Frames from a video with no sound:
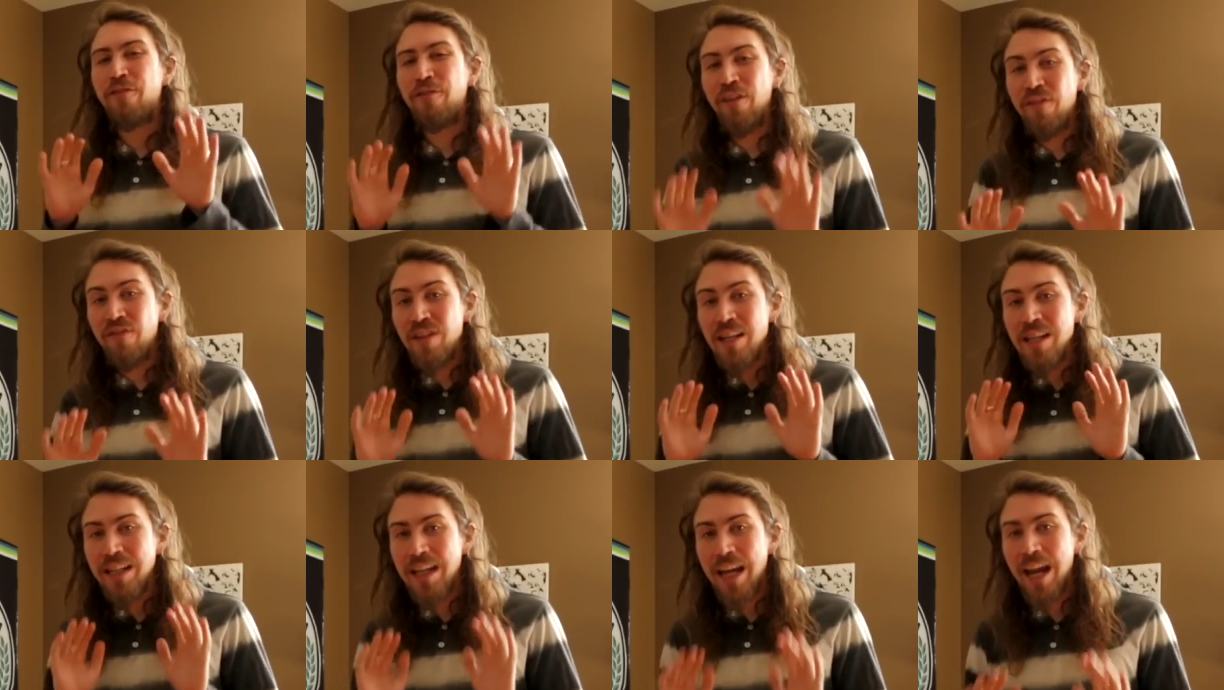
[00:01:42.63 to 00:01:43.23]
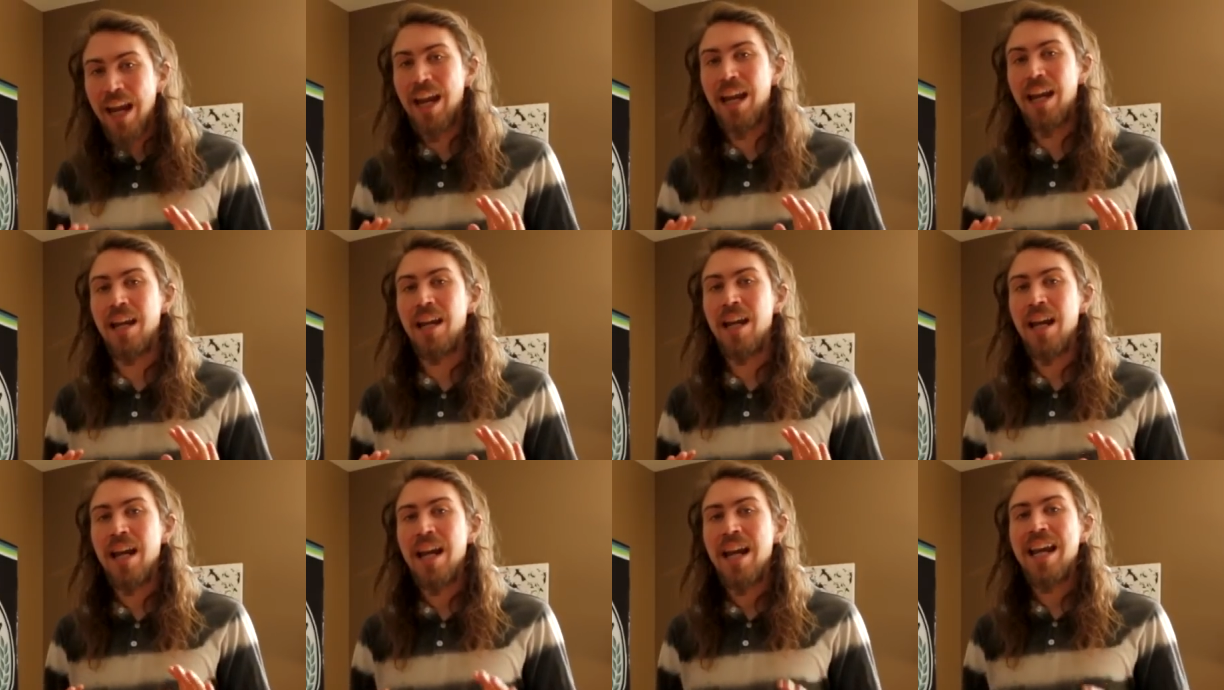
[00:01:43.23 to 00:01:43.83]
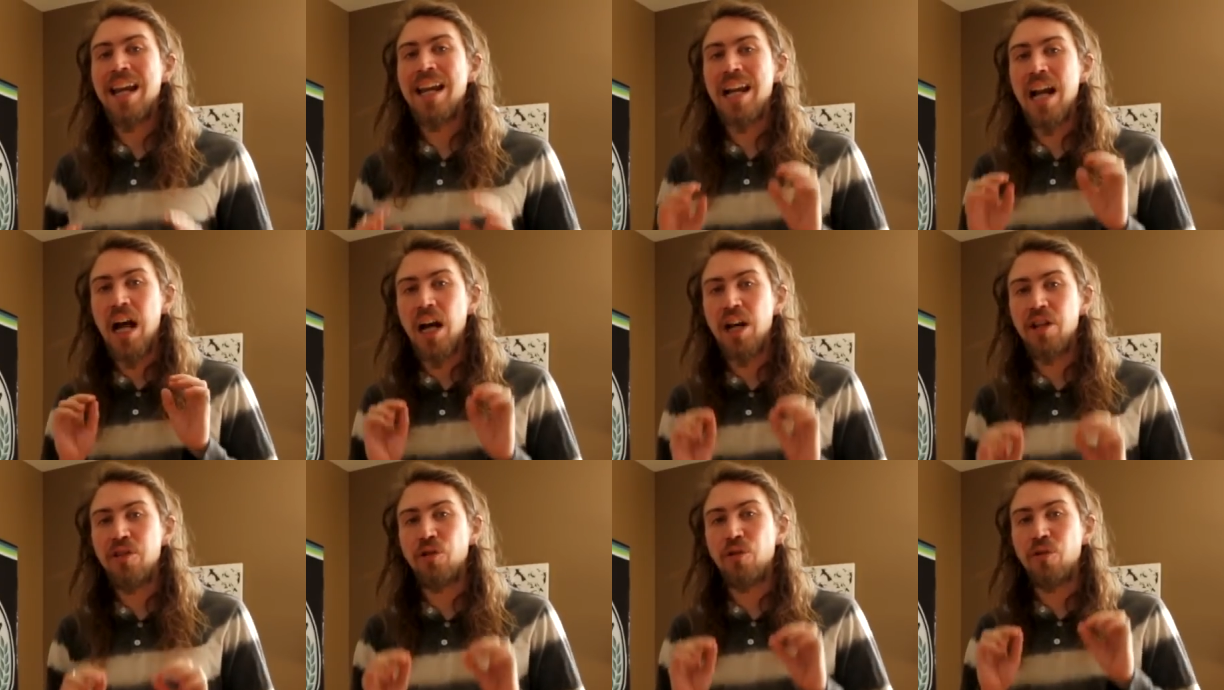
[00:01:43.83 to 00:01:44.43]
$50K in
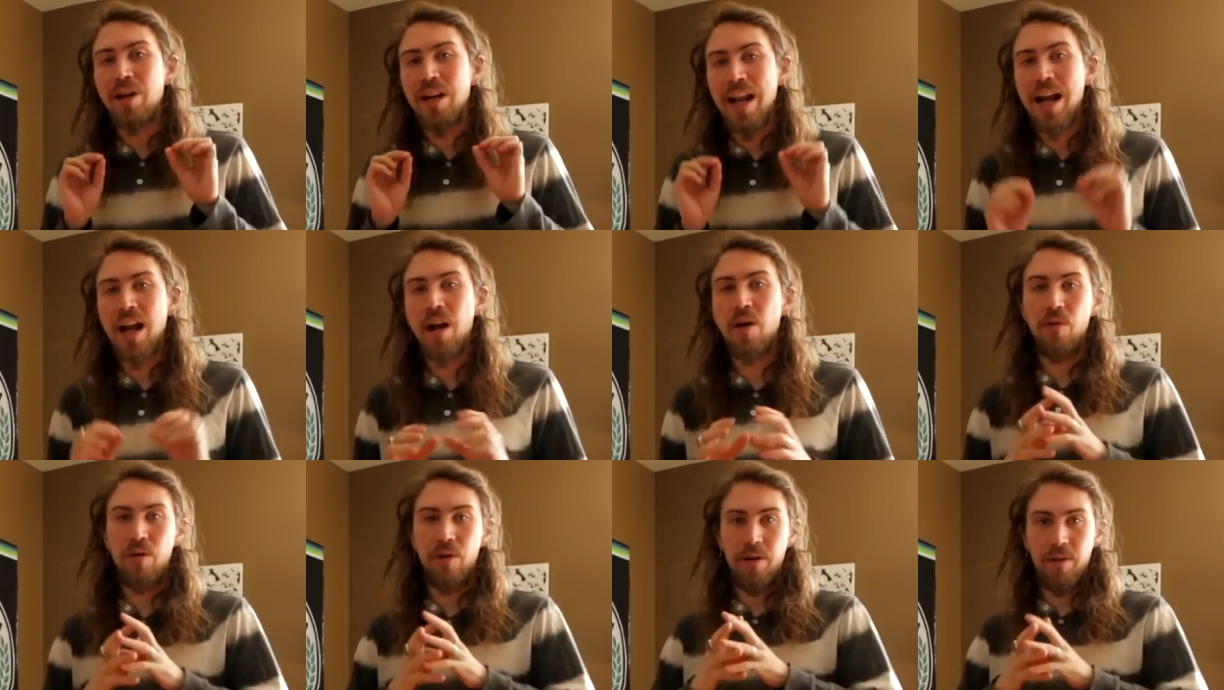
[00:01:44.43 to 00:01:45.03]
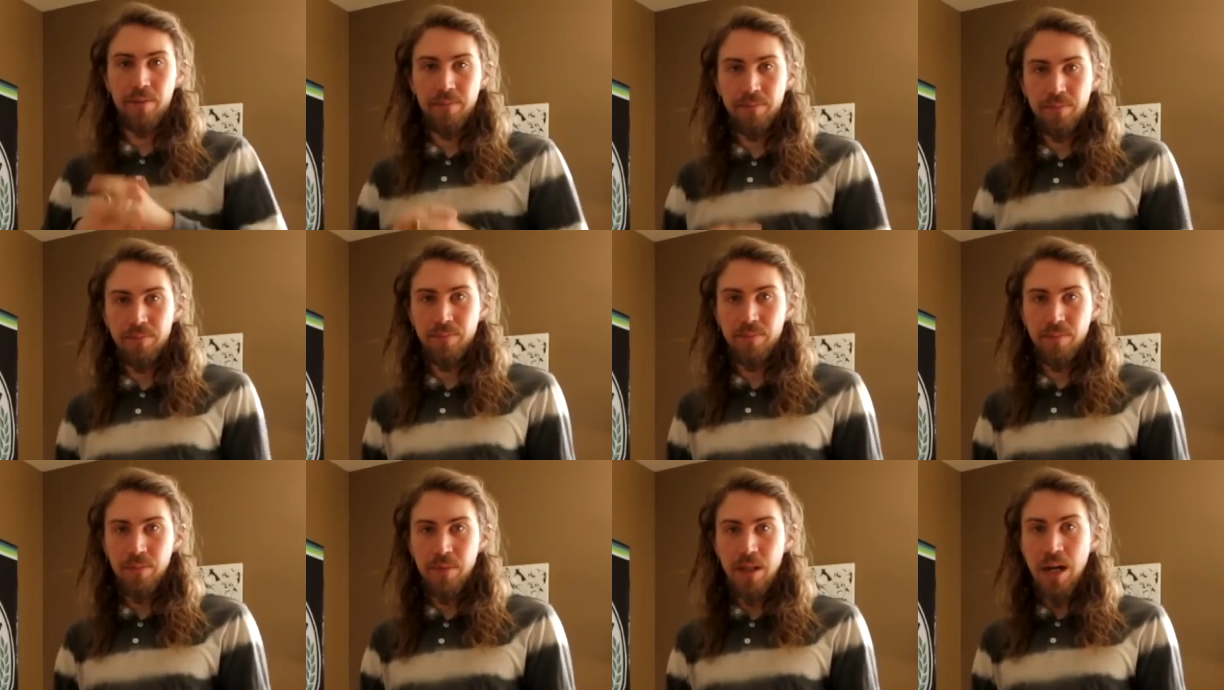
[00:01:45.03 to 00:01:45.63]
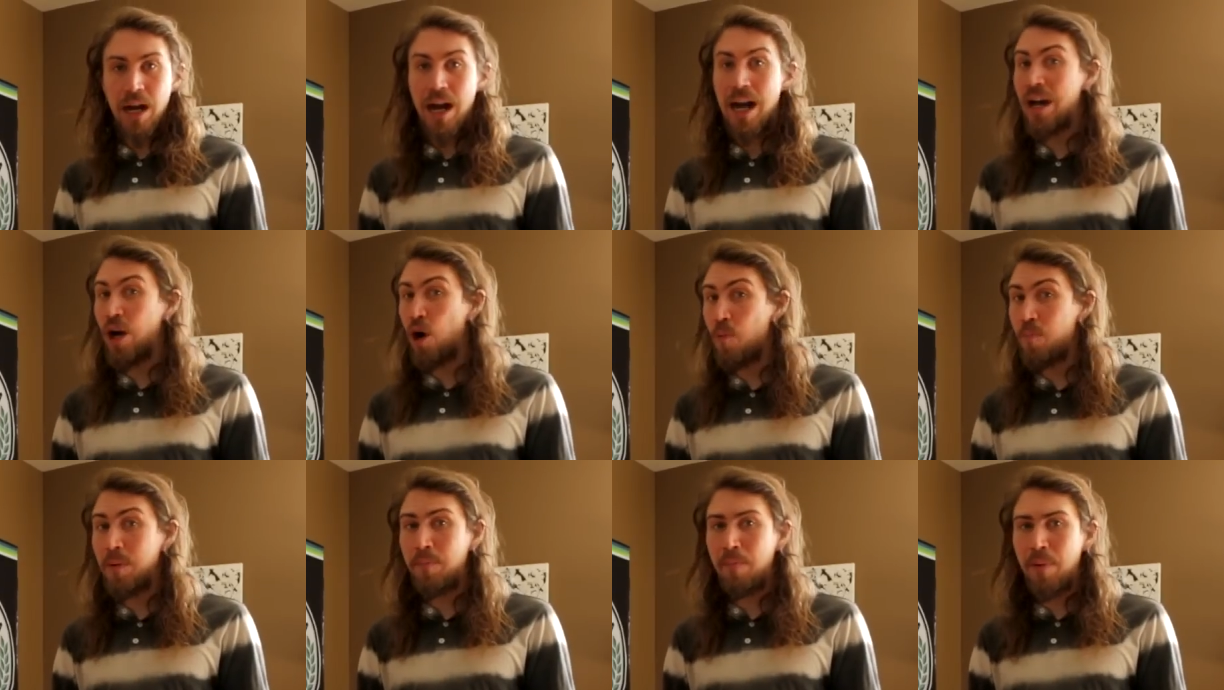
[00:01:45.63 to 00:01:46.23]
under an hour. I
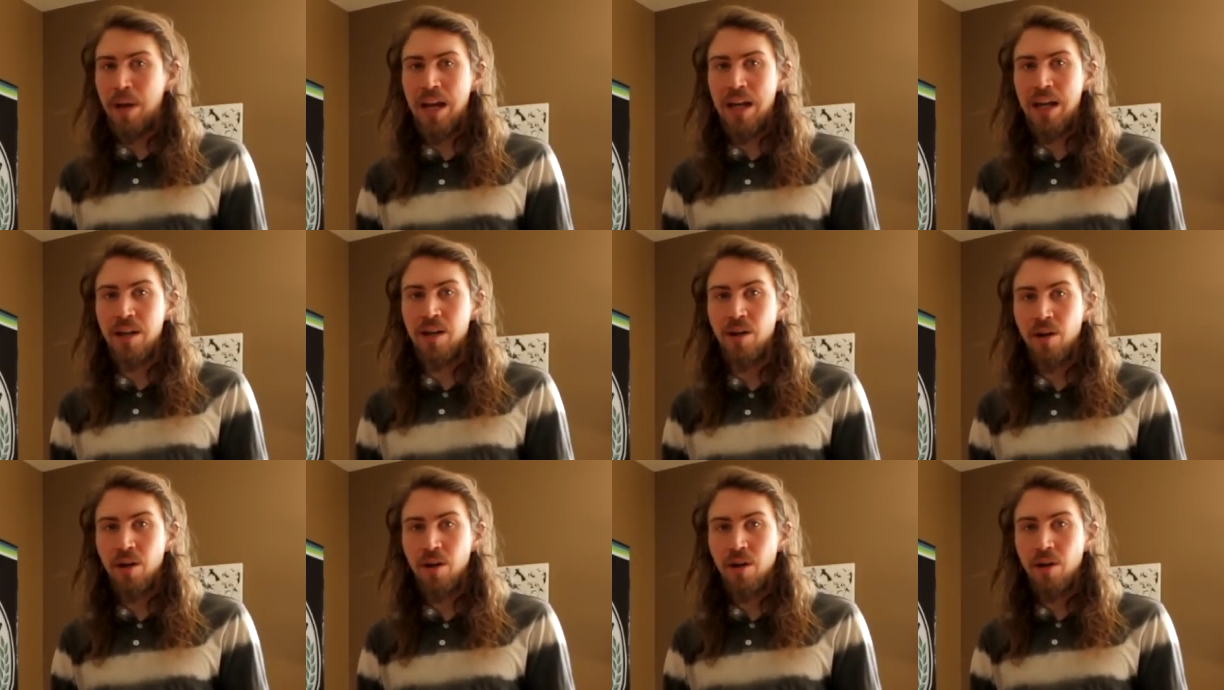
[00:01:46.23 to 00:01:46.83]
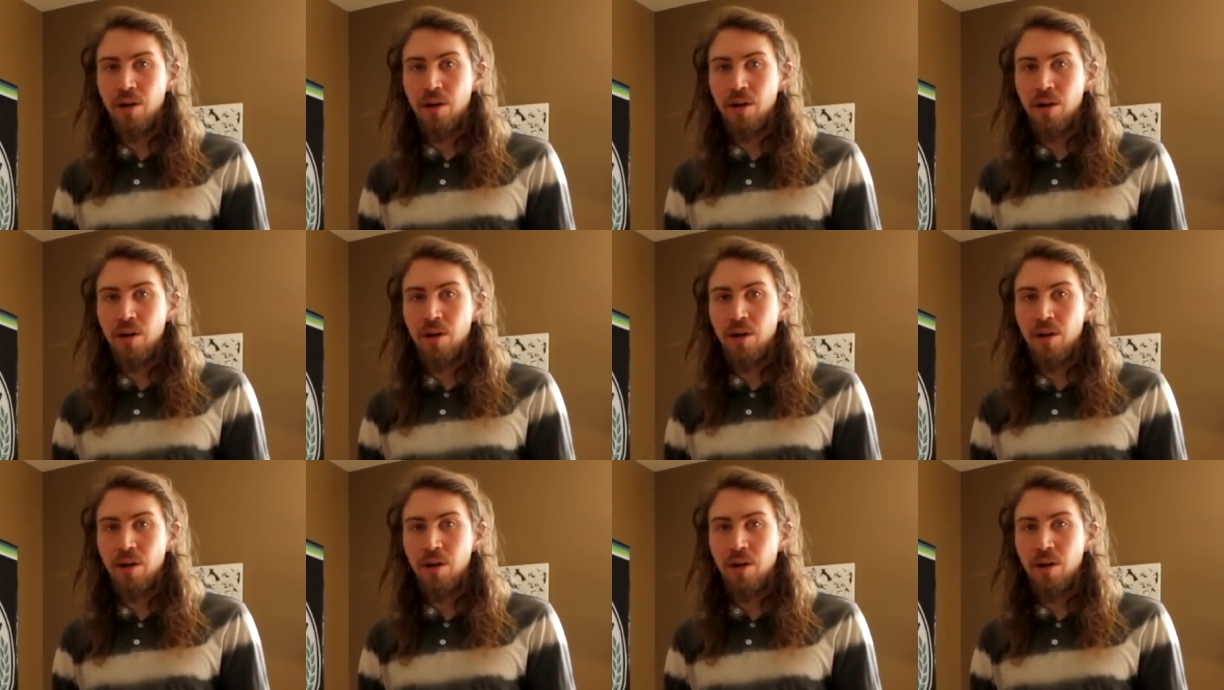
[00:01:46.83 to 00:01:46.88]
hope it paid